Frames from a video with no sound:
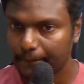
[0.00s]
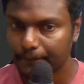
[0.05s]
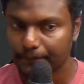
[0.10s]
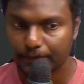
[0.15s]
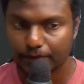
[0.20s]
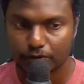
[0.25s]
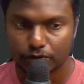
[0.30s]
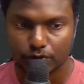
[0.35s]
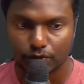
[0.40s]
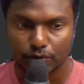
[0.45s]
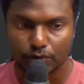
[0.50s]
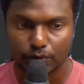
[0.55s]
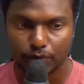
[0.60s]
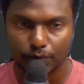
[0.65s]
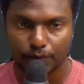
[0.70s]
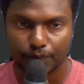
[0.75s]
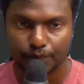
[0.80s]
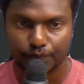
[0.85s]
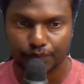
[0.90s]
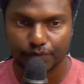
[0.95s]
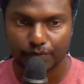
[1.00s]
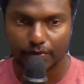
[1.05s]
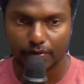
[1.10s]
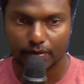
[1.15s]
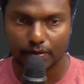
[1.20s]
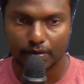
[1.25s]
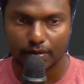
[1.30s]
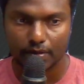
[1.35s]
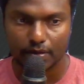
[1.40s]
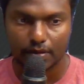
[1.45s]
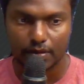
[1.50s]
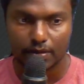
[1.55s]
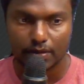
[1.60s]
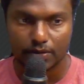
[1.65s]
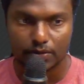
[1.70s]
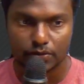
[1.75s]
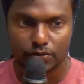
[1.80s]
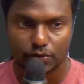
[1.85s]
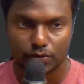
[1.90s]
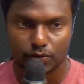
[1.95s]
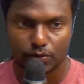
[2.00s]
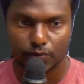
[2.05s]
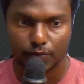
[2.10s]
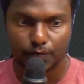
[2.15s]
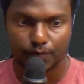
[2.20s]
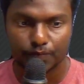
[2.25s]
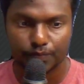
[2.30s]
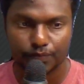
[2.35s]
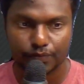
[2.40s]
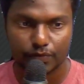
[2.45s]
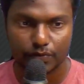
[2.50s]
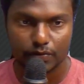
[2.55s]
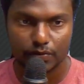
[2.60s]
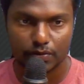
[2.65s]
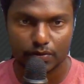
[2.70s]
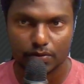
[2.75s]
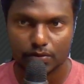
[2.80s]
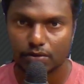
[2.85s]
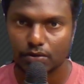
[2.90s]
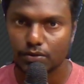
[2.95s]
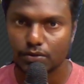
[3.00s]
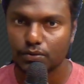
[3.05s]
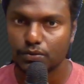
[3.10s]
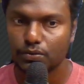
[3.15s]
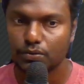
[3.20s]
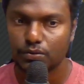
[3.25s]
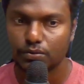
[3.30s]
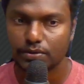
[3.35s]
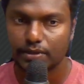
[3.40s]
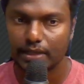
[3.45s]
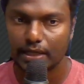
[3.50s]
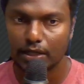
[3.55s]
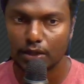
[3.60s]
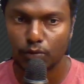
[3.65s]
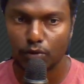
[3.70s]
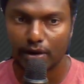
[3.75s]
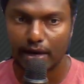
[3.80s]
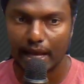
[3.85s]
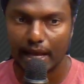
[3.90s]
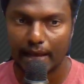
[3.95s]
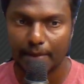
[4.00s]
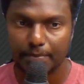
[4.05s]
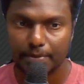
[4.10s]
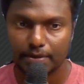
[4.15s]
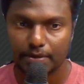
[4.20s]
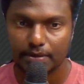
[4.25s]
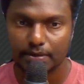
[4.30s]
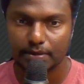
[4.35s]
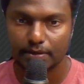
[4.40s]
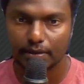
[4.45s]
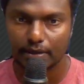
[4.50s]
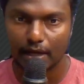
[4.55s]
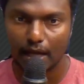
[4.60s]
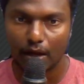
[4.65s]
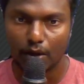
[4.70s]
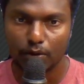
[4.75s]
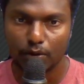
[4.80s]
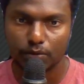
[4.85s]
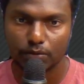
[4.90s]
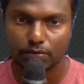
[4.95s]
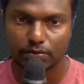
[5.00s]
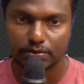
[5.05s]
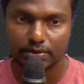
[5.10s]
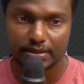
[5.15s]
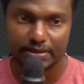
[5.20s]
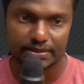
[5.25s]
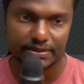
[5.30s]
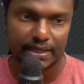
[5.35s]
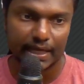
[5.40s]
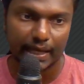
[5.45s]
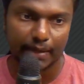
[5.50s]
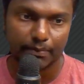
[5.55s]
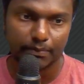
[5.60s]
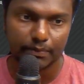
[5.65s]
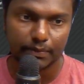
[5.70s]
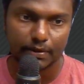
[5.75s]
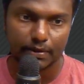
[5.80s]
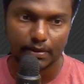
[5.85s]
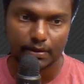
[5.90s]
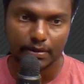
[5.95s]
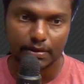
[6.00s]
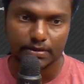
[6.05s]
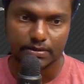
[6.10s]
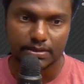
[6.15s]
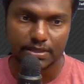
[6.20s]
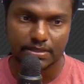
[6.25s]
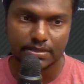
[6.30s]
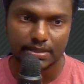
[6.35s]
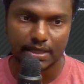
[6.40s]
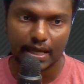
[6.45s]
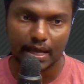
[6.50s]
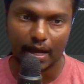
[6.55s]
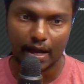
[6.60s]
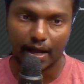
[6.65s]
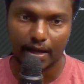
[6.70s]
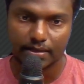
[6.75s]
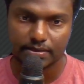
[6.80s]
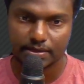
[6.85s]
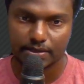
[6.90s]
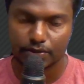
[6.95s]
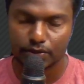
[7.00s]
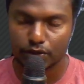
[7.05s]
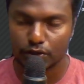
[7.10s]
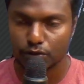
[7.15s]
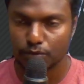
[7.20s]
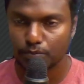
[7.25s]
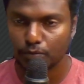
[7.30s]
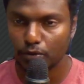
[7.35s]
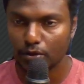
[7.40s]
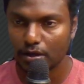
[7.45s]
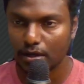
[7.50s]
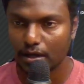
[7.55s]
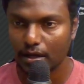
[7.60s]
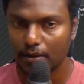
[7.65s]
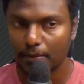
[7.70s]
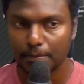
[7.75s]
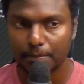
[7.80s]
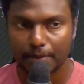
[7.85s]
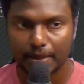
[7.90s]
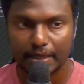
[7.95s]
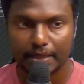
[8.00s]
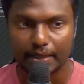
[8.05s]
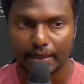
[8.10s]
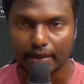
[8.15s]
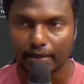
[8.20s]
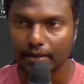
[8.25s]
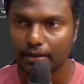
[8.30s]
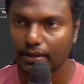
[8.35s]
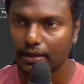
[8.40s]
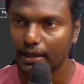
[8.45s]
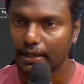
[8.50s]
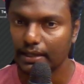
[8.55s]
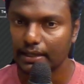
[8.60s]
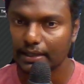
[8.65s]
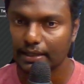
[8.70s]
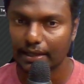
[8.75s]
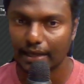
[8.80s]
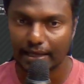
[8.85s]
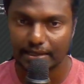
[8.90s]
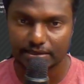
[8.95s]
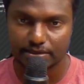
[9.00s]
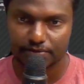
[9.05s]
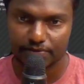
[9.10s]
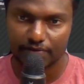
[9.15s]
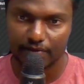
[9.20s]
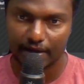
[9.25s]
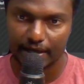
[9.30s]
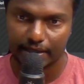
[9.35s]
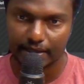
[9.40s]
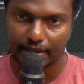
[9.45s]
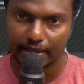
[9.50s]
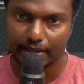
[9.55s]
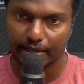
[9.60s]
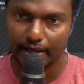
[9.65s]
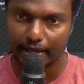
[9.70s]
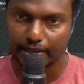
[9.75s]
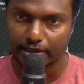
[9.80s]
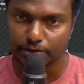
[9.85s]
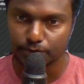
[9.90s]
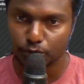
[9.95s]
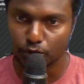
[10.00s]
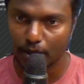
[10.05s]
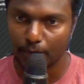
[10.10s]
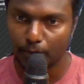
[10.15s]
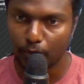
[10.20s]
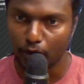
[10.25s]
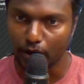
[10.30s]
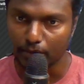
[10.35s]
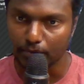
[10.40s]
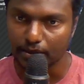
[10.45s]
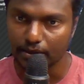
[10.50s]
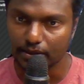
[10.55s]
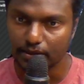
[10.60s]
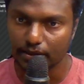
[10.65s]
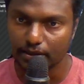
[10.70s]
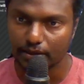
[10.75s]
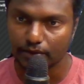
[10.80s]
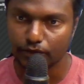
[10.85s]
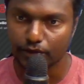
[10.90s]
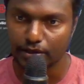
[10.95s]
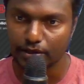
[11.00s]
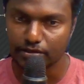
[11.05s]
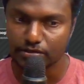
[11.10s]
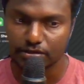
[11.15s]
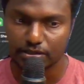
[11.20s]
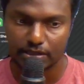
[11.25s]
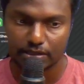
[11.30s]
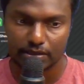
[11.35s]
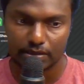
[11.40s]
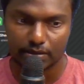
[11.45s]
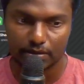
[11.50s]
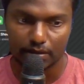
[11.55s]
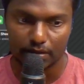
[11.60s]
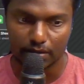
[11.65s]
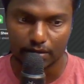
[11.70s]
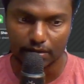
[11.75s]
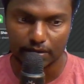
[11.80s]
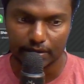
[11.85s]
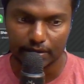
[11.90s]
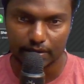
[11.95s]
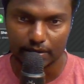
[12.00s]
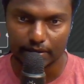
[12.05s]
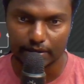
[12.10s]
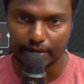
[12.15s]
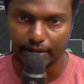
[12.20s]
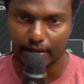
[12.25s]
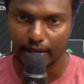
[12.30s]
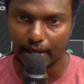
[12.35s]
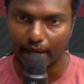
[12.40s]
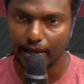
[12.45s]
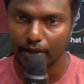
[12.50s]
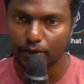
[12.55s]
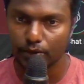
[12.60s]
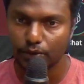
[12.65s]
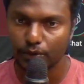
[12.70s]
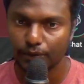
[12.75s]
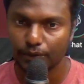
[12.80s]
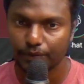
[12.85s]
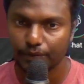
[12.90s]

So to tell you what happened now, this time, since I asked it to book a meeting, it classified it as book appointment. If you can see a little green arrow,